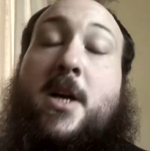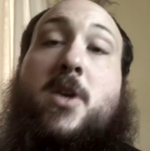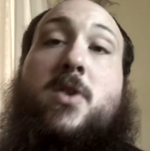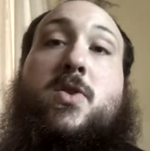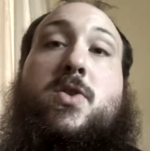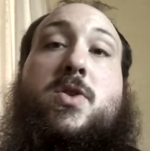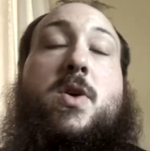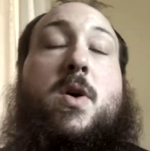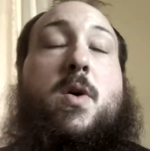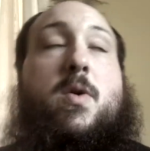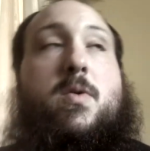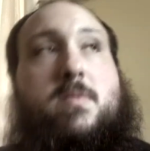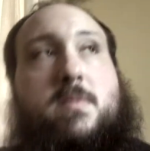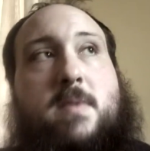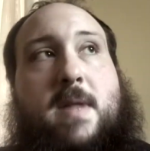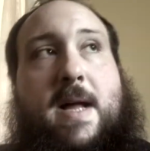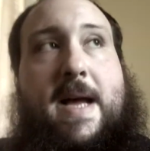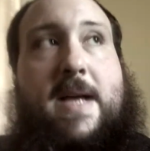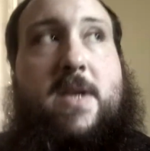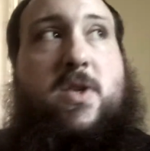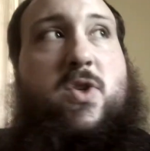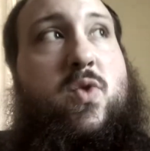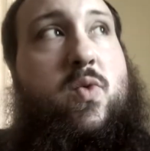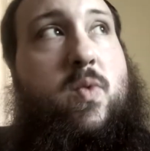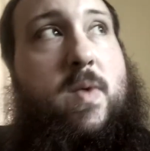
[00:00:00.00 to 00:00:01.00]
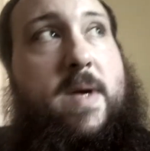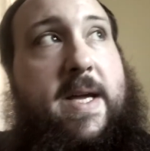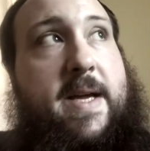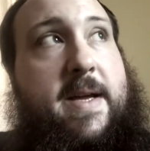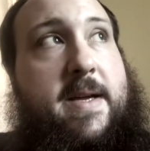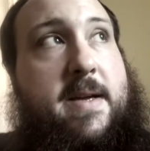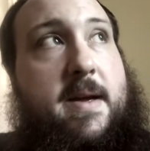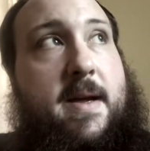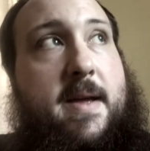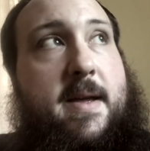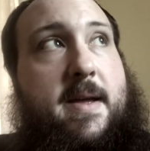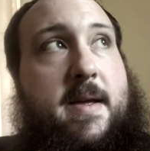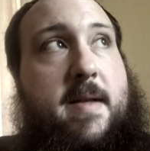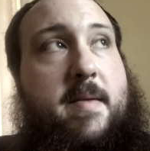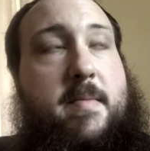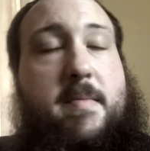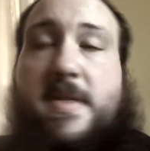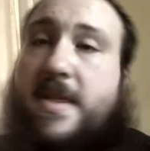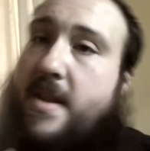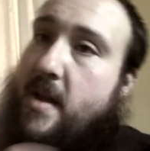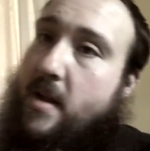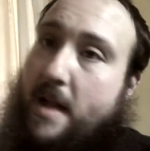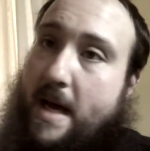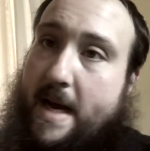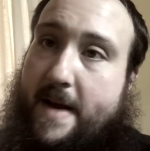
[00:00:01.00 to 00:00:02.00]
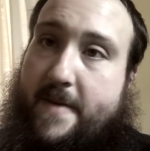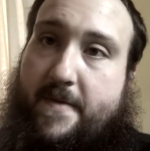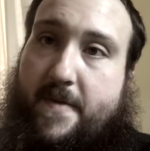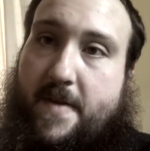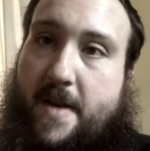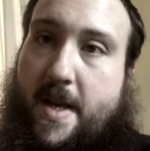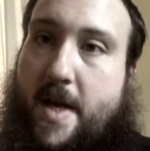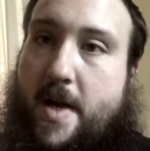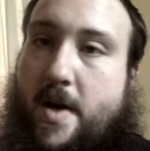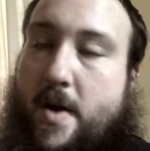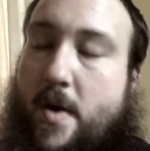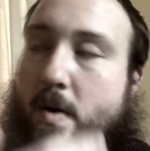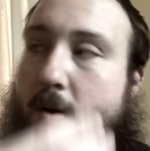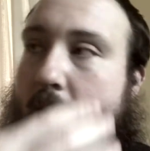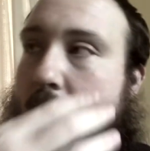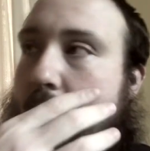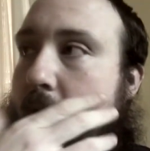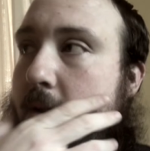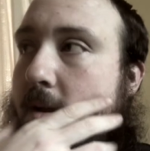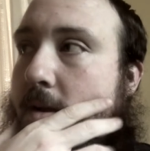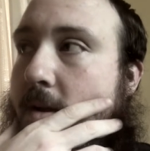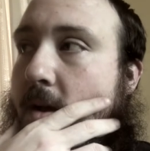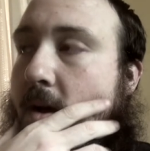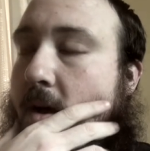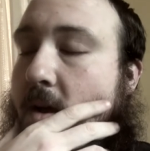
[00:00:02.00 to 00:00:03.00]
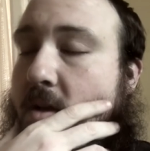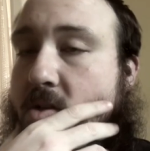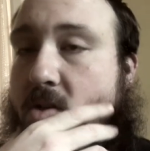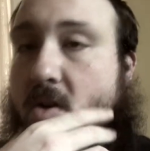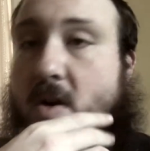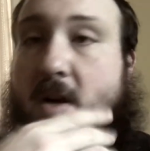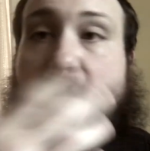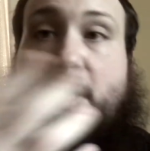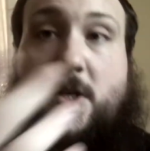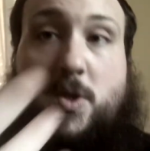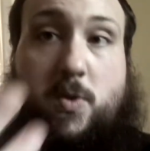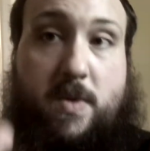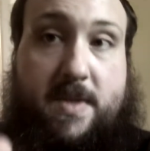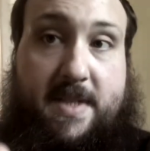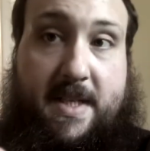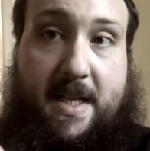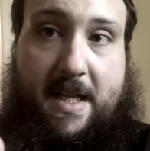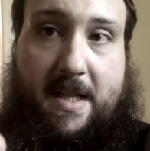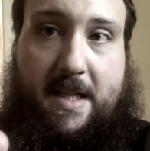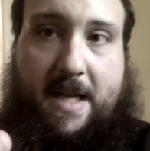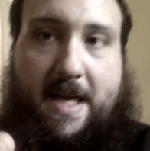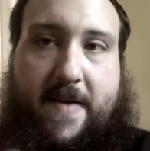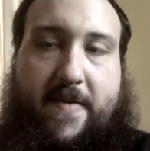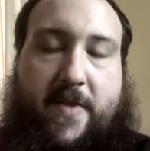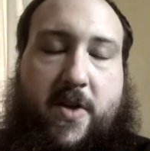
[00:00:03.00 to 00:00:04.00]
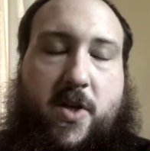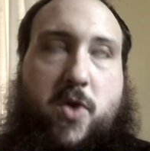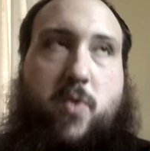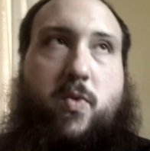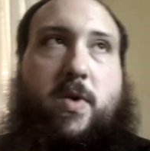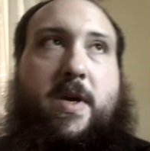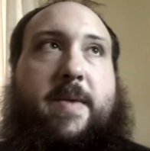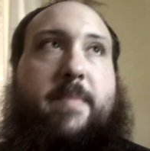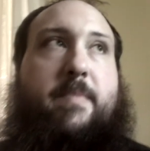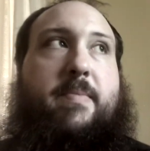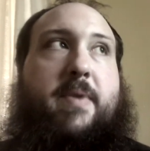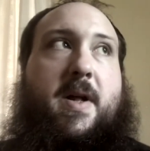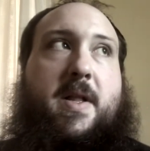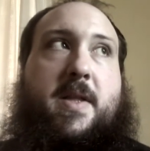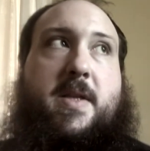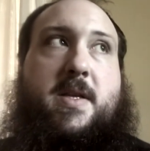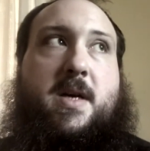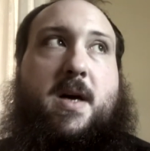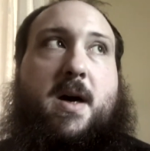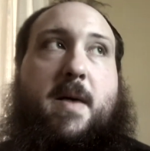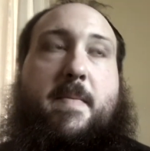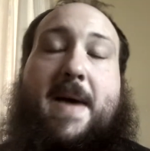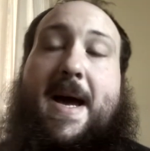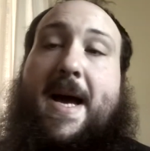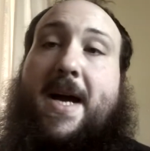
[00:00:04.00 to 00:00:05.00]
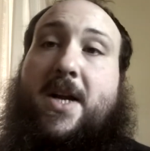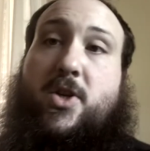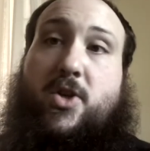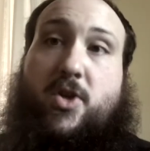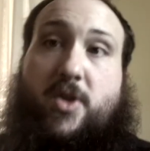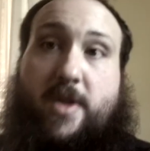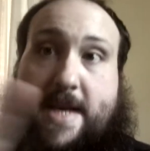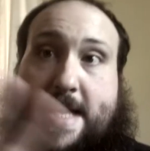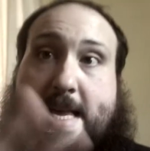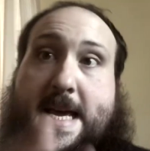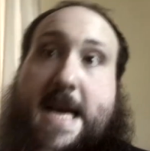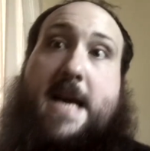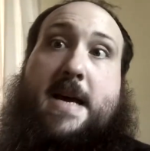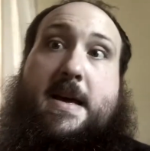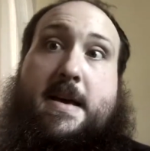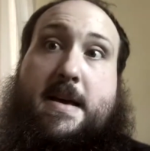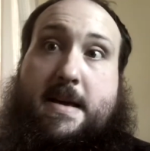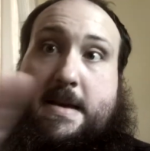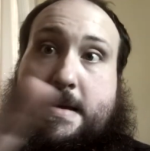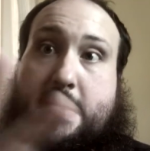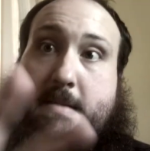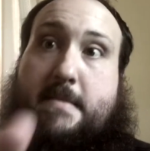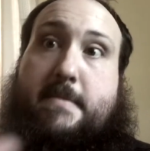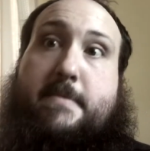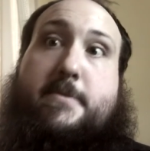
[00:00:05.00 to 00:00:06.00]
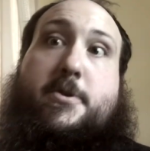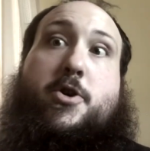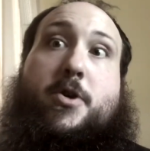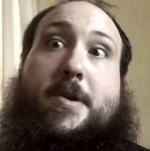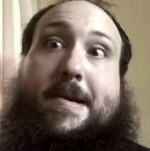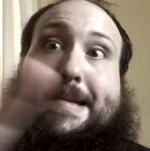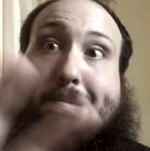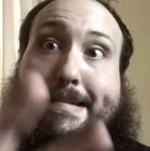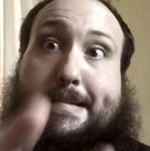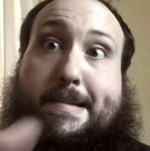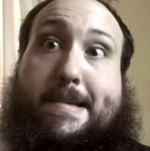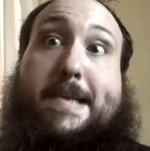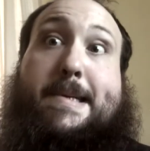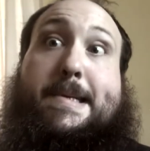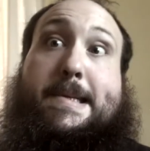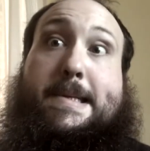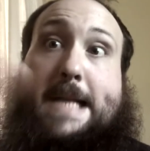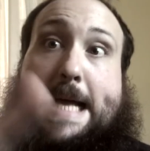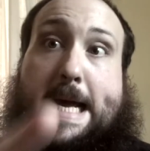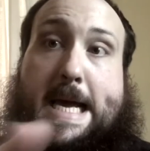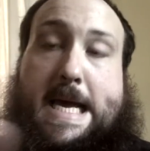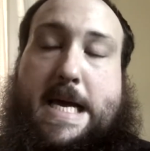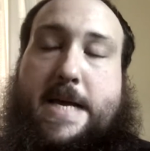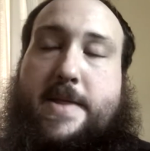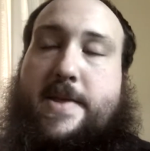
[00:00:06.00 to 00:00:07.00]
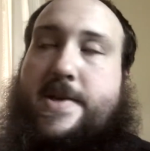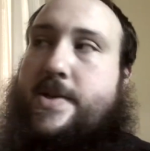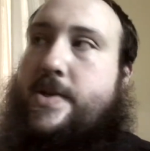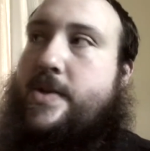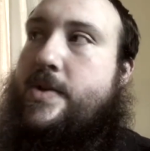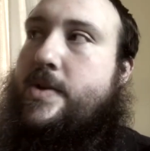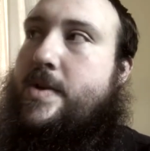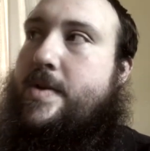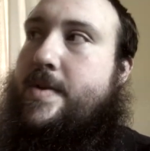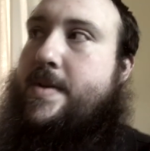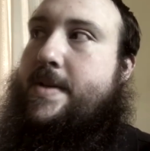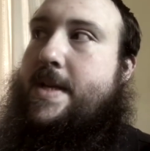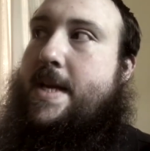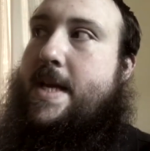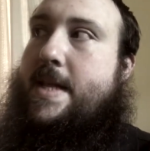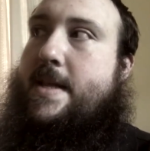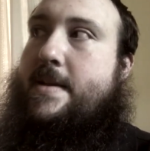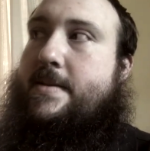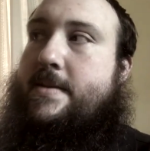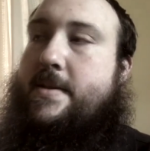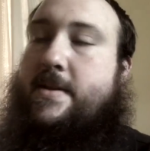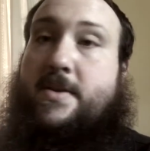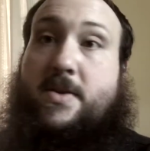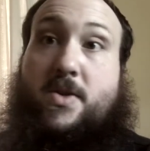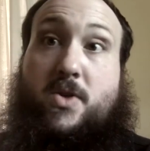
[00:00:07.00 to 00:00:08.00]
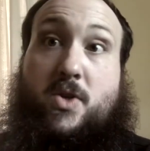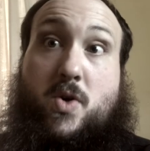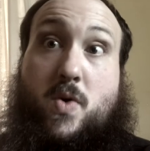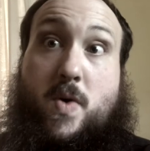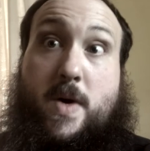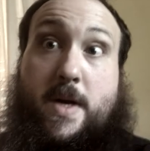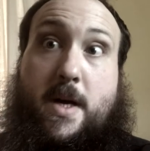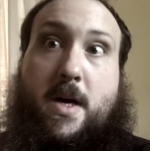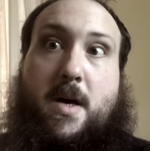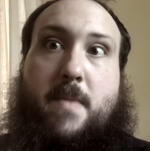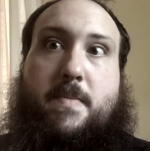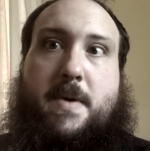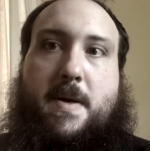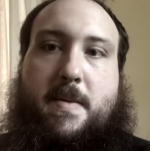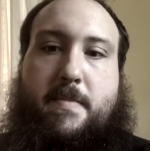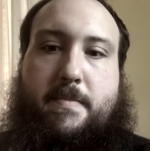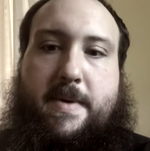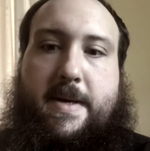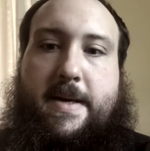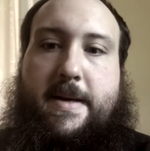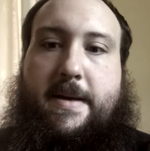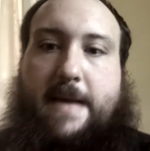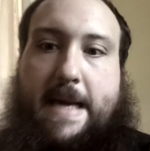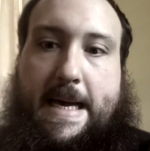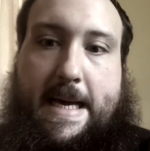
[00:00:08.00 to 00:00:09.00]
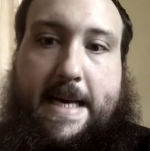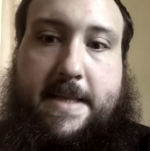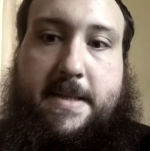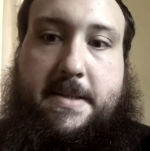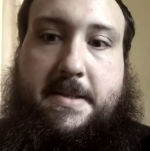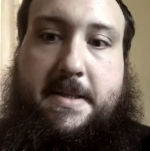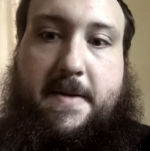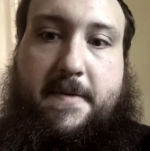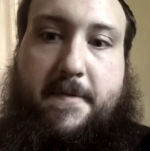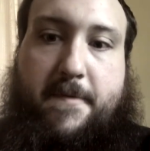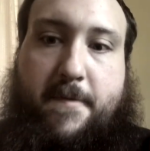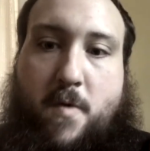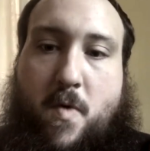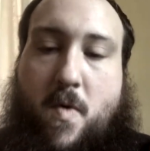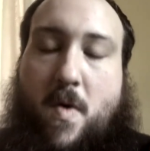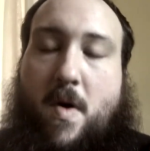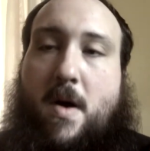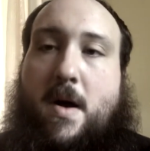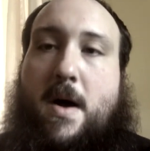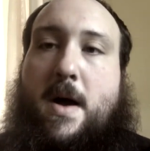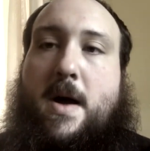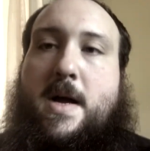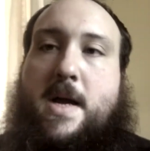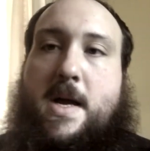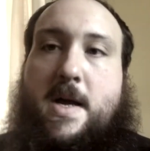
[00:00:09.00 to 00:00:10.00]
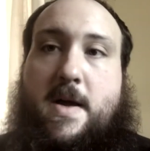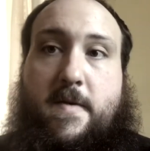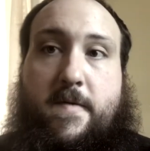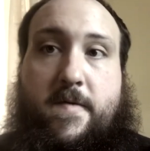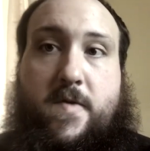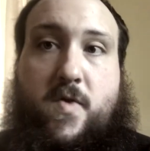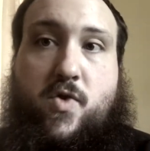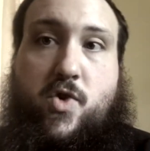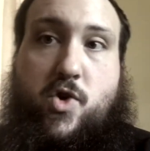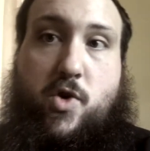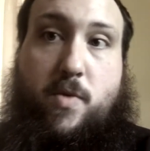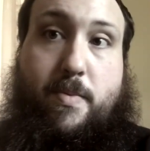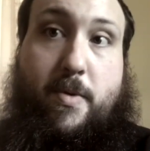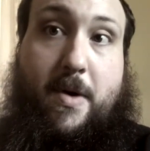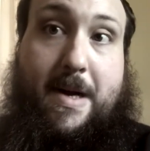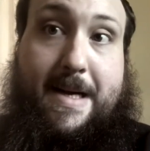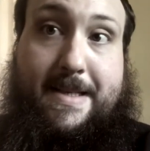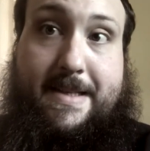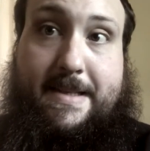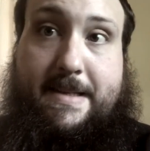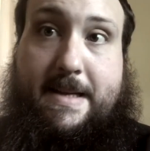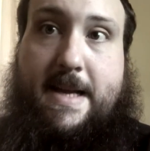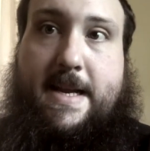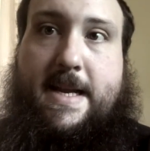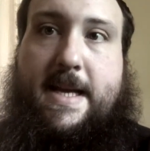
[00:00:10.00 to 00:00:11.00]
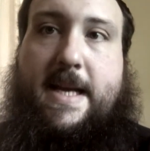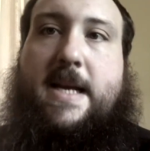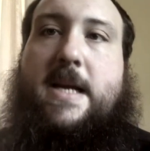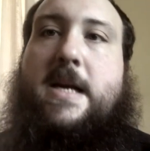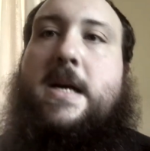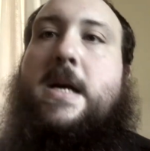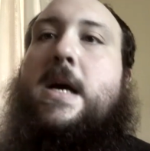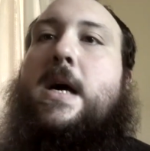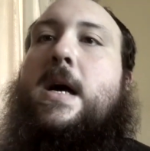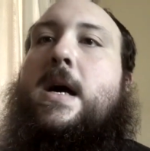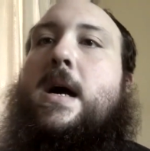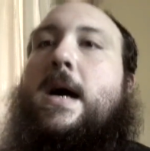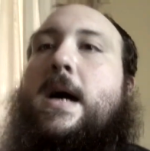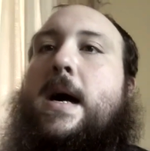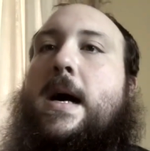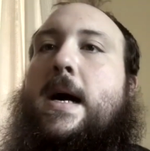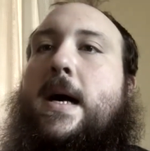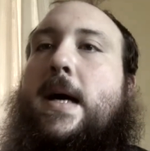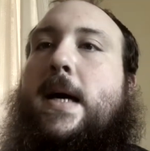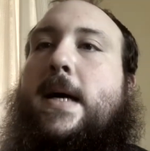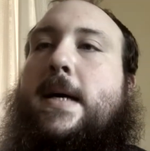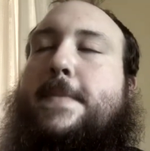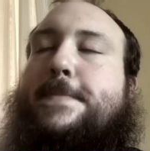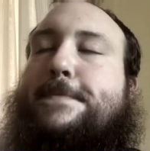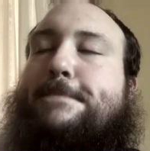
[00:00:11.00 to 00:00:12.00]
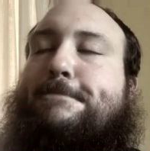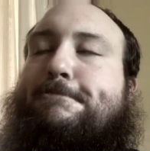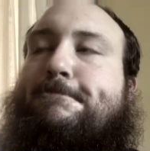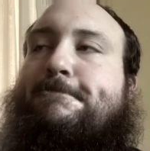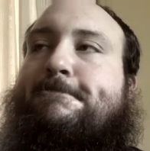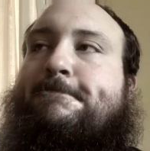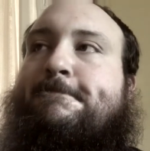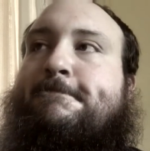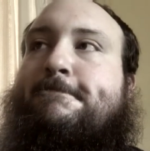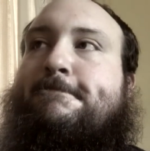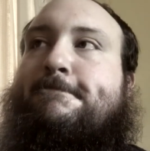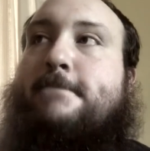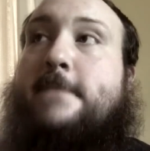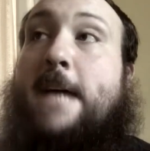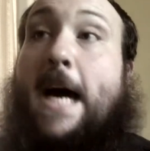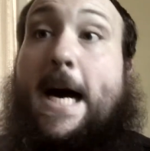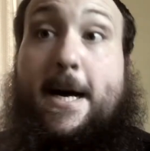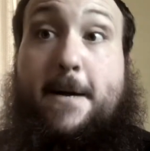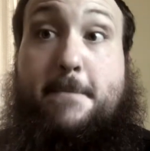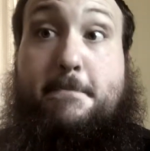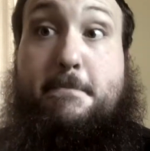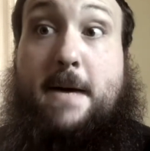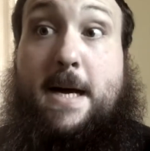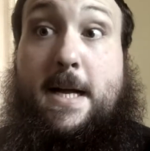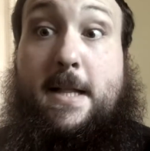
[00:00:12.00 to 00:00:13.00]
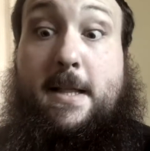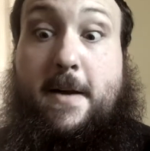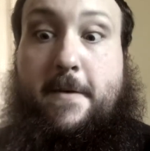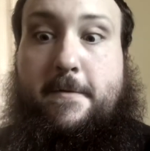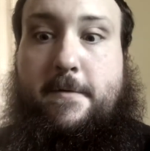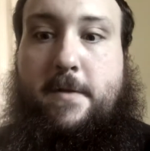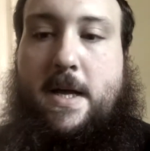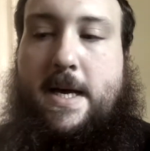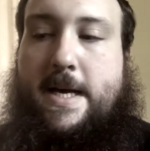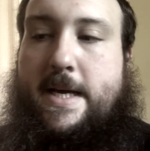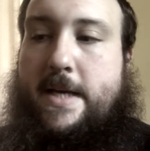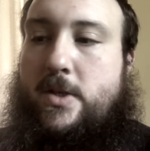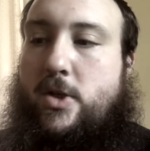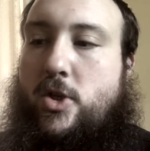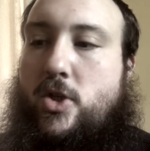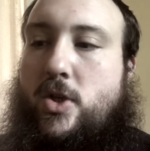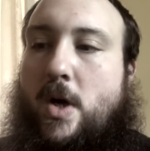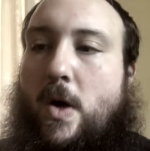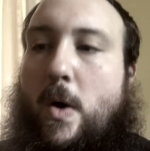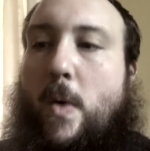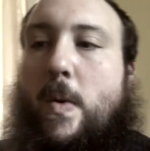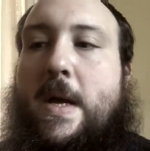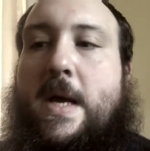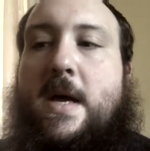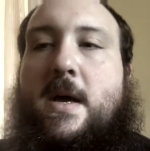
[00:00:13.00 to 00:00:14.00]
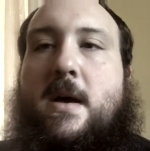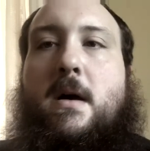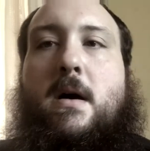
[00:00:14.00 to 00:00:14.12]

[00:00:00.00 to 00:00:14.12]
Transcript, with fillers: So last week in the live video, and sorry this one's not live this week, but I'm actually... during this day, this Thursday that this is going up, I'm being casted for a future prosthetic on my left leg. So